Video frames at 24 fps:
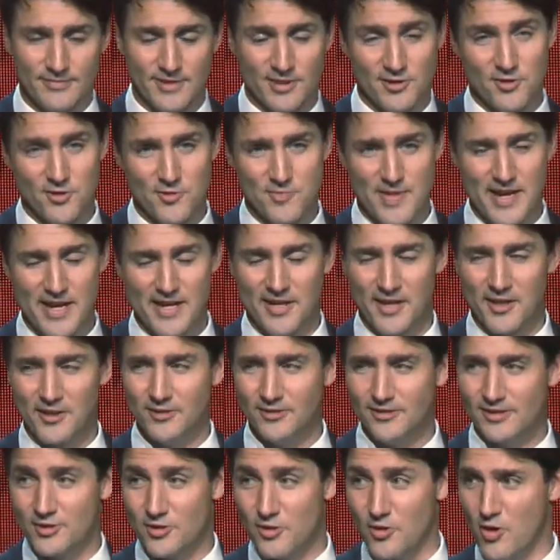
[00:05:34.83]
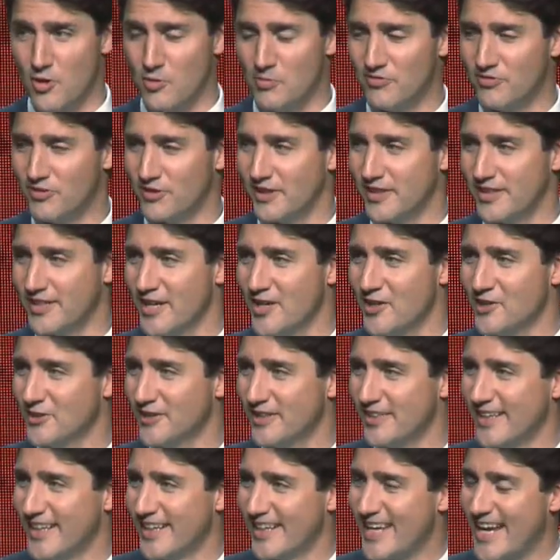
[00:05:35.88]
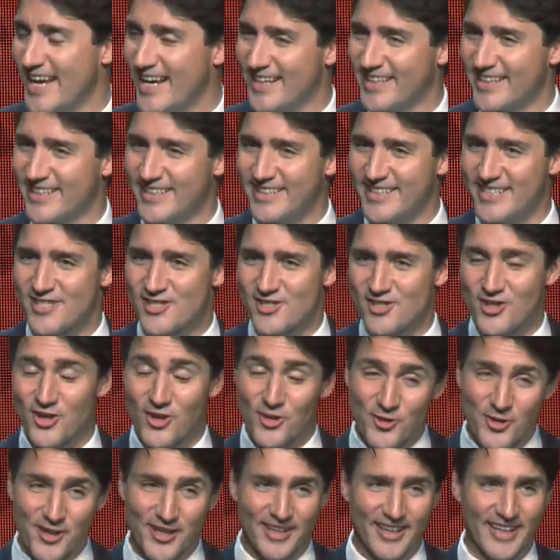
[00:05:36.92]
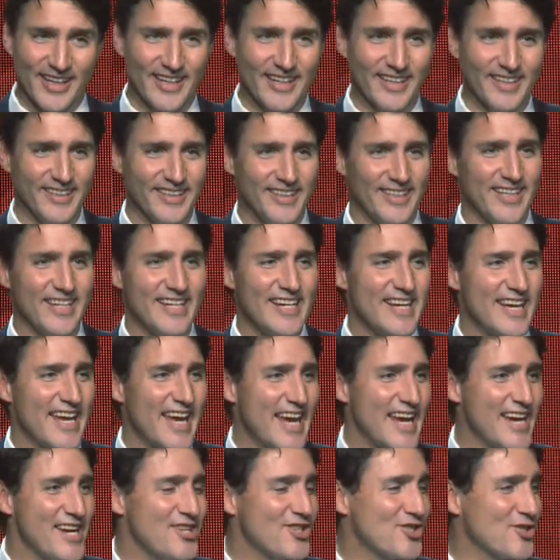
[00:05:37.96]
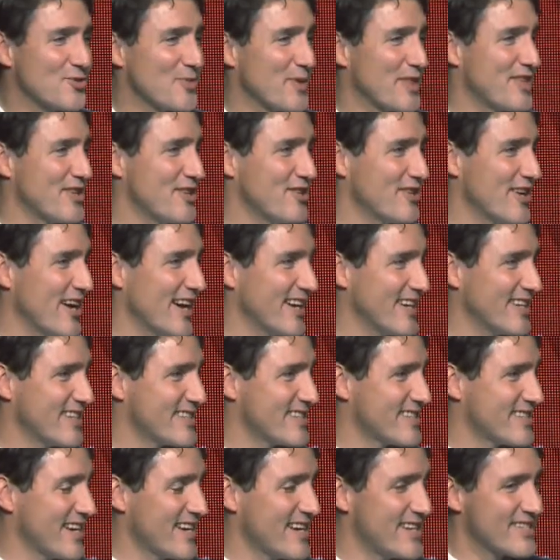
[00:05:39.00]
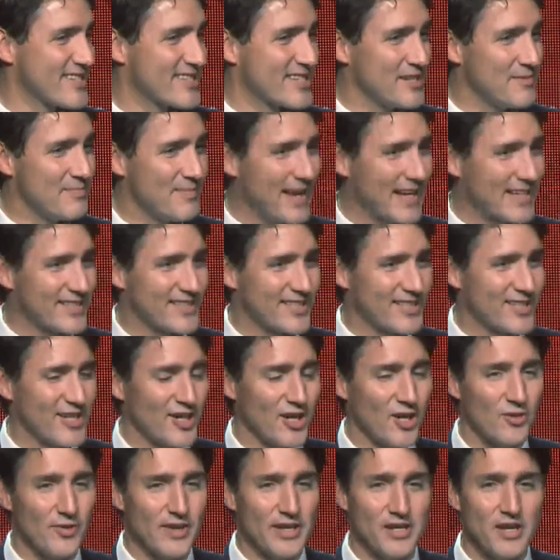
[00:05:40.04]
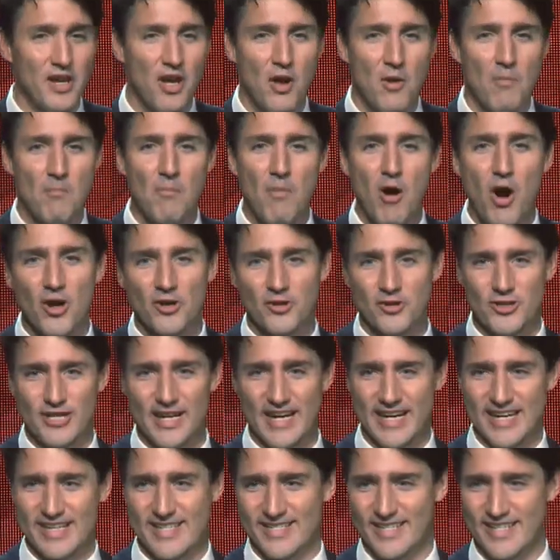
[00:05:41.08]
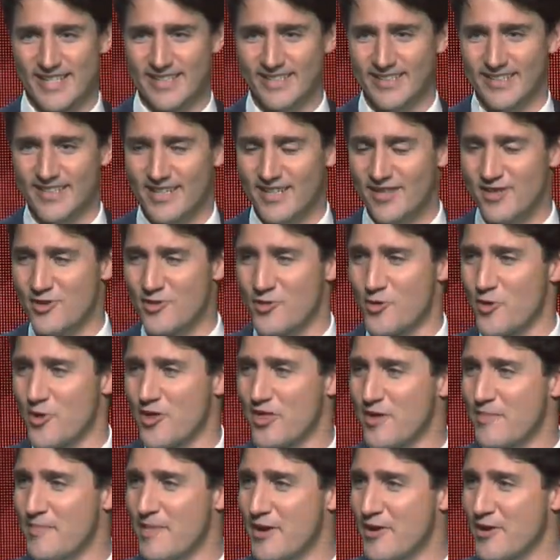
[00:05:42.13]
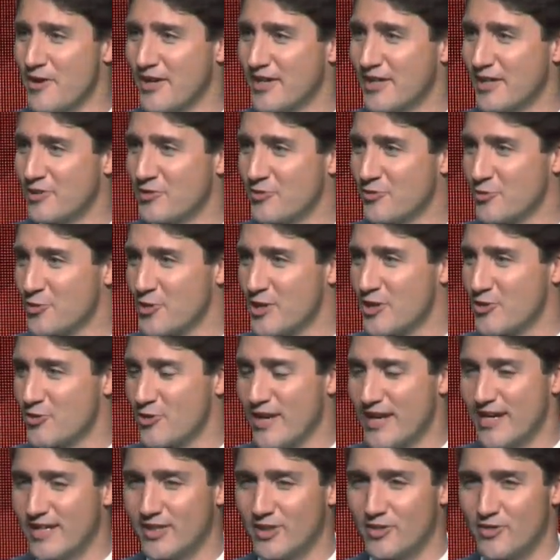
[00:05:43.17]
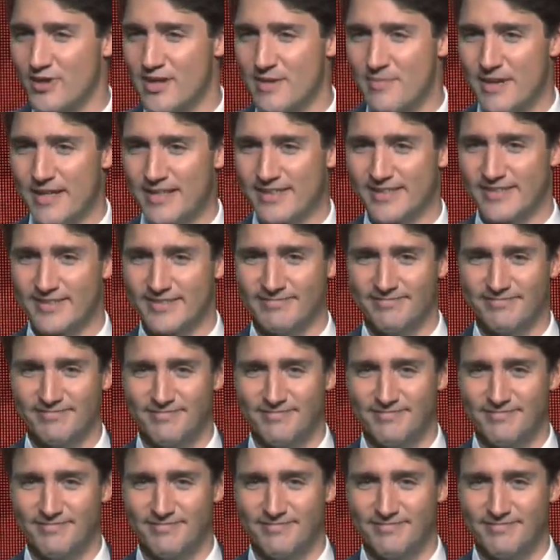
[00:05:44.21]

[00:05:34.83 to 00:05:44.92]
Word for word: as you may know, as you hopefully know, Canada is currently engaged with the United States and Mexico in modernizing the North American Free Trade Agreement.